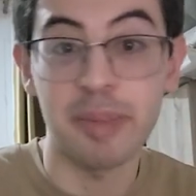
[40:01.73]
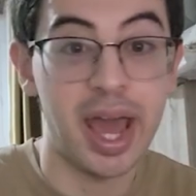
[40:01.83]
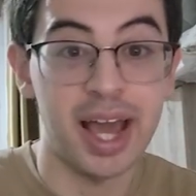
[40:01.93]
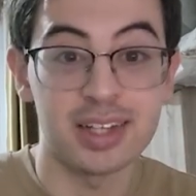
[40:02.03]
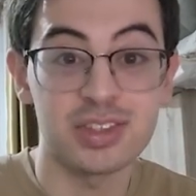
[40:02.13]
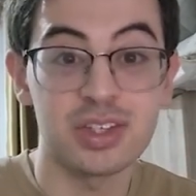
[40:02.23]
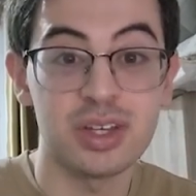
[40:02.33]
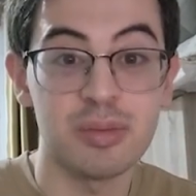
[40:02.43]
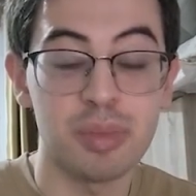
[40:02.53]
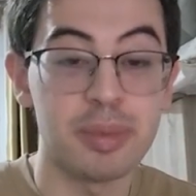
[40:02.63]
the past.
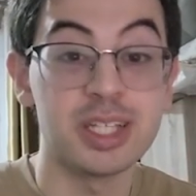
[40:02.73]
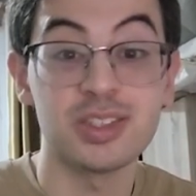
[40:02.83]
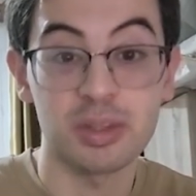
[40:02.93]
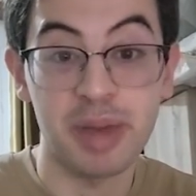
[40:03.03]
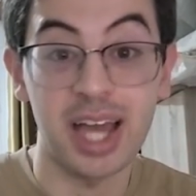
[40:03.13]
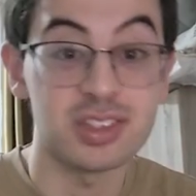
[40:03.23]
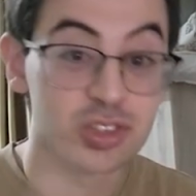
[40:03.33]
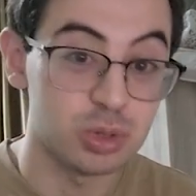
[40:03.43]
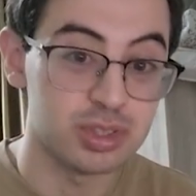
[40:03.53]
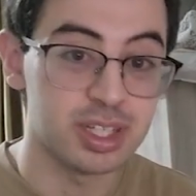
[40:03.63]
But because the past
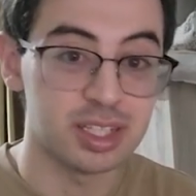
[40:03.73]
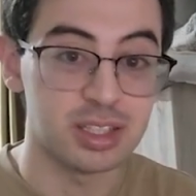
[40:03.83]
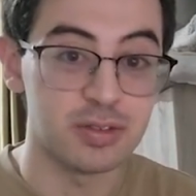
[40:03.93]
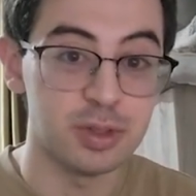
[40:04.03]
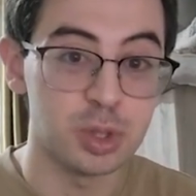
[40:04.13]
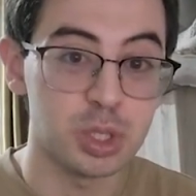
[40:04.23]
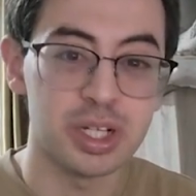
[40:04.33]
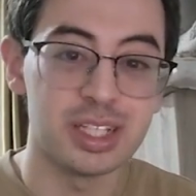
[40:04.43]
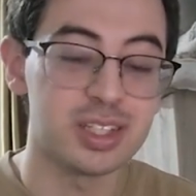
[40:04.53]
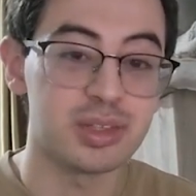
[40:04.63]
is always connected to the future,
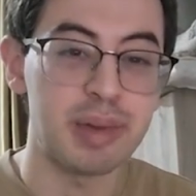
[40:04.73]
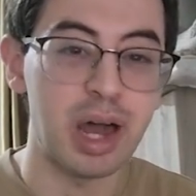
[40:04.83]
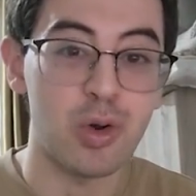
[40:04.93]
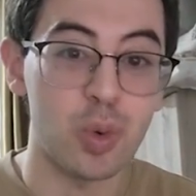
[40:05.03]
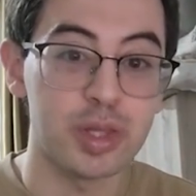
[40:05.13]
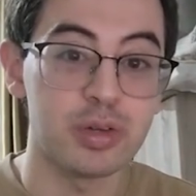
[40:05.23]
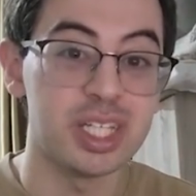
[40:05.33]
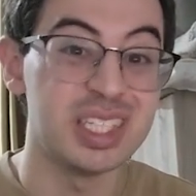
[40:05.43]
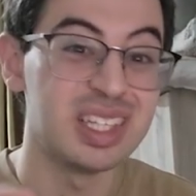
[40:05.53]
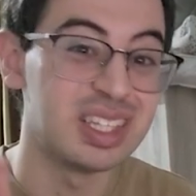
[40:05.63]
it doesn't matter whether
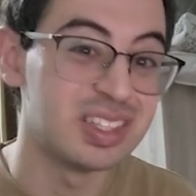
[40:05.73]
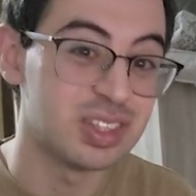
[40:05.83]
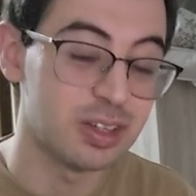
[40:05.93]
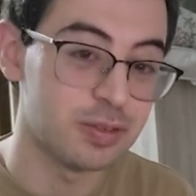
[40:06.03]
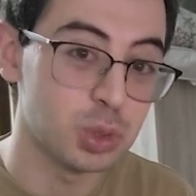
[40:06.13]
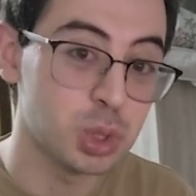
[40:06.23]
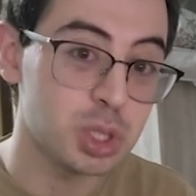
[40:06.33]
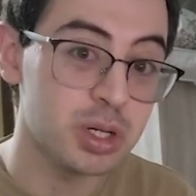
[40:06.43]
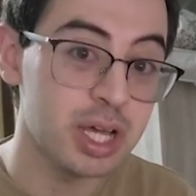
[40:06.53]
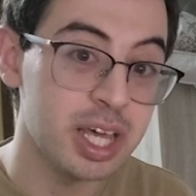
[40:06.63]
he did this in the
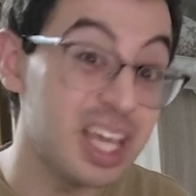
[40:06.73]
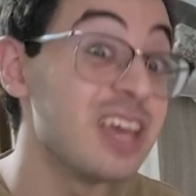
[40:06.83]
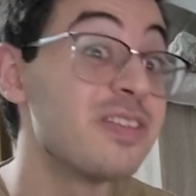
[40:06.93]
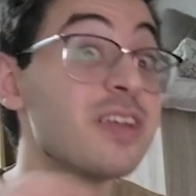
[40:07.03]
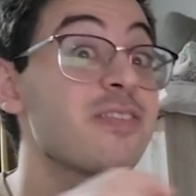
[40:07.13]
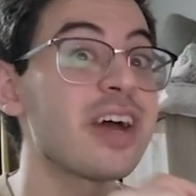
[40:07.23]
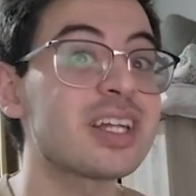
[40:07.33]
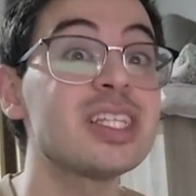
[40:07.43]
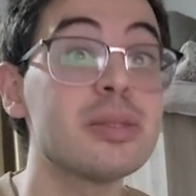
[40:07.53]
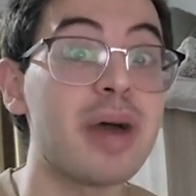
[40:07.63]
future. If it
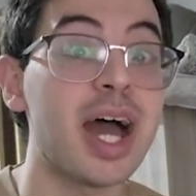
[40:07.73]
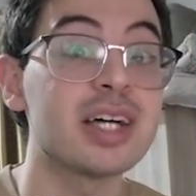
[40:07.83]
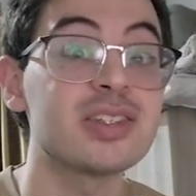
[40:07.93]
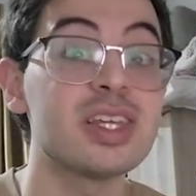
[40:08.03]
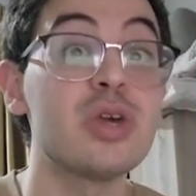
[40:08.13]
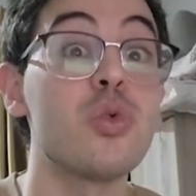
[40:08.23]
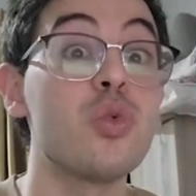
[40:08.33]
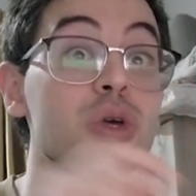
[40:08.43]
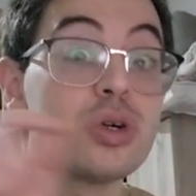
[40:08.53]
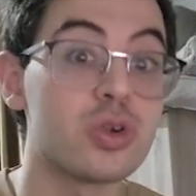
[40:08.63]
affected the past, it
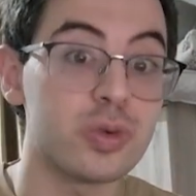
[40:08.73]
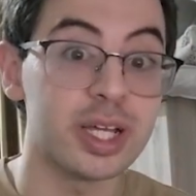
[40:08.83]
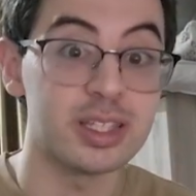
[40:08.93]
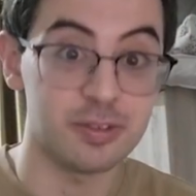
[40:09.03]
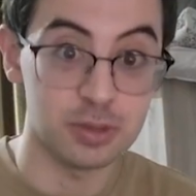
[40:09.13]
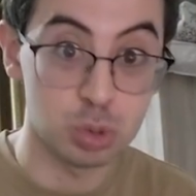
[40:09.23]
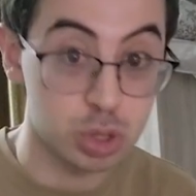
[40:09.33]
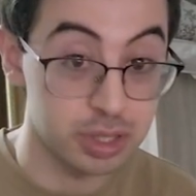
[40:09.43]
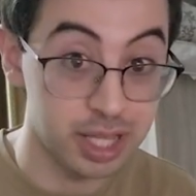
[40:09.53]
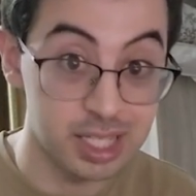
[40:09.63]
will create the
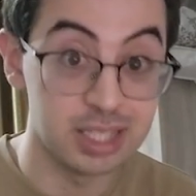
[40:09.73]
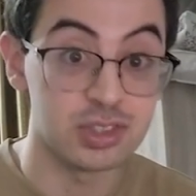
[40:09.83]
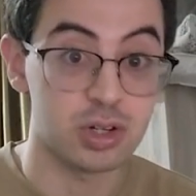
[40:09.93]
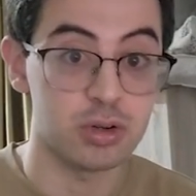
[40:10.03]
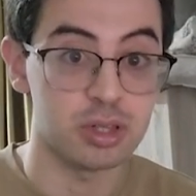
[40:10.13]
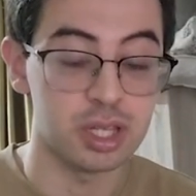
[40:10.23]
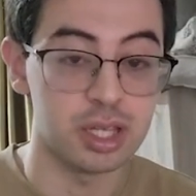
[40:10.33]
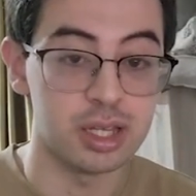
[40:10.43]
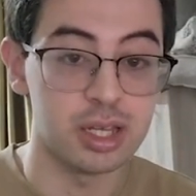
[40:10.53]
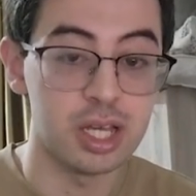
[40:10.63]
future that he is currently
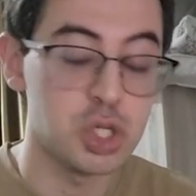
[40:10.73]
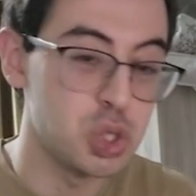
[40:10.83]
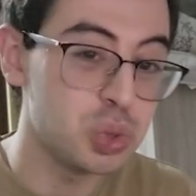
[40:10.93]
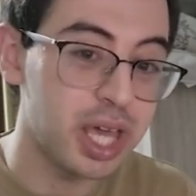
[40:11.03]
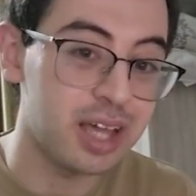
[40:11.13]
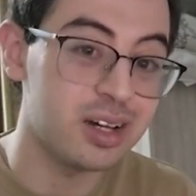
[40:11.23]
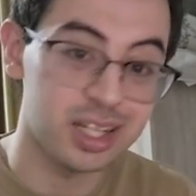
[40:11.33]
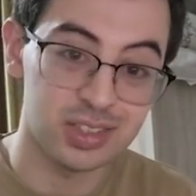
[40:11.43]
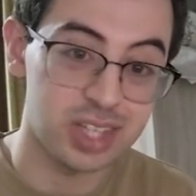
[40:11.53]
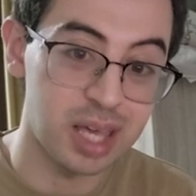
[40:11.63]
in. You
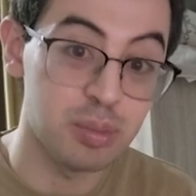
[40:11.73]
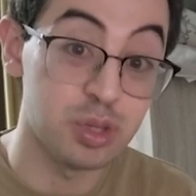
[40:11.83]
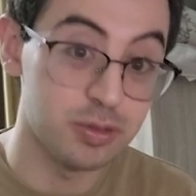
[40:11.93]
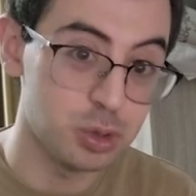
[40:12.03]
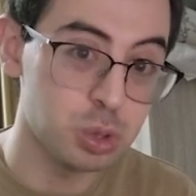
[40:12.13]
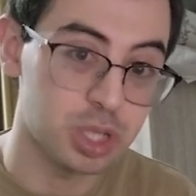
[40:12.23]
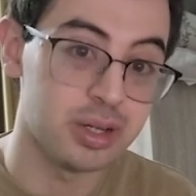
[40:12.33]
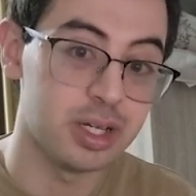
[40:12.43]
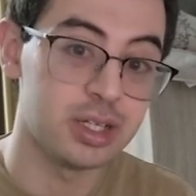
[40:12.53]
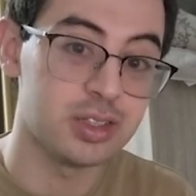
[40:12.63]
cannot escape the future.
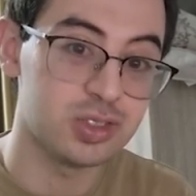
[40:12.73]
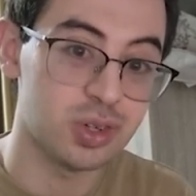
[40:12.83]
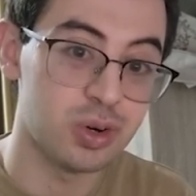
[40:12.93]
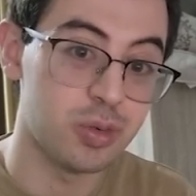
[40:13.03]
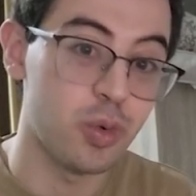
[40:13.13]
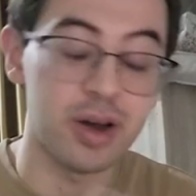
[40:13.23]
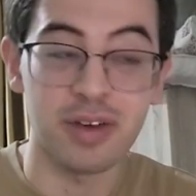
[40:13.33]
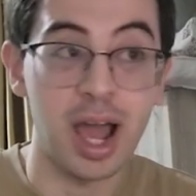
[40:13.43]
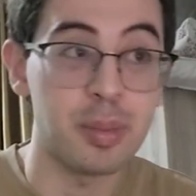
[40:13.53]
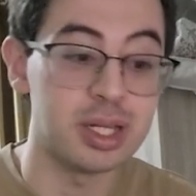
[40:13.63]
So
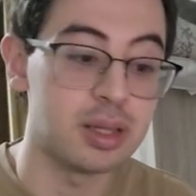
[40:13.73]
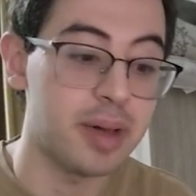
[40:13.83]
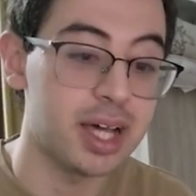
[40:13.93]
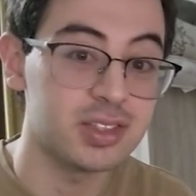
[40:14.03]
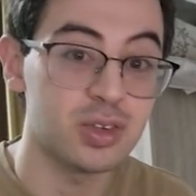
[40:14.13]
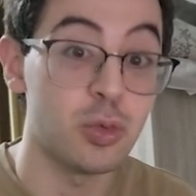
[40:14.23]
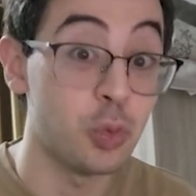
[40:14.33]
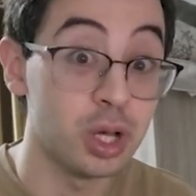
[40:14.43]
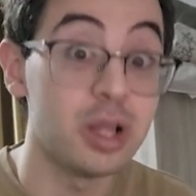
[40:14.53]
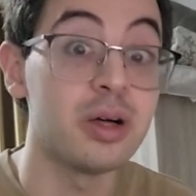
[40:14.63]
whatever happened in the past
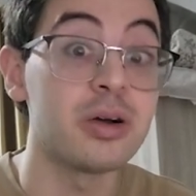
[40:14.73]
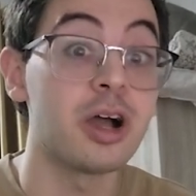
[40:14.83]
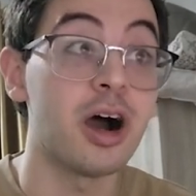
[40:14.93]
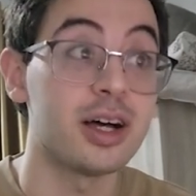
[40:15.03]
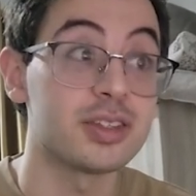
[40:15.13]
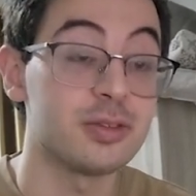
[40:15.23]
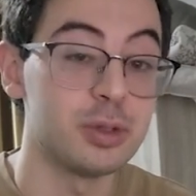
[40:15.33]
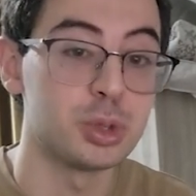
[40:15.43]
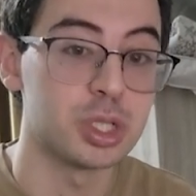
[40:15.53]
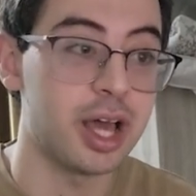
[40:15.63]
will cause the
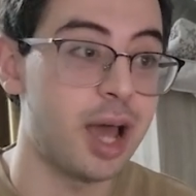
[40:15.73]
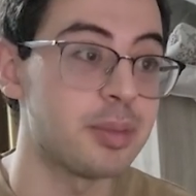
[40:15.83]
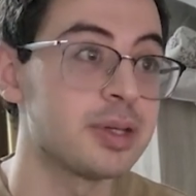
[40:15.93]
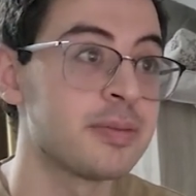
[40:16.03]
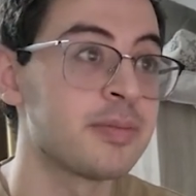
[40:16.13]
future to happen,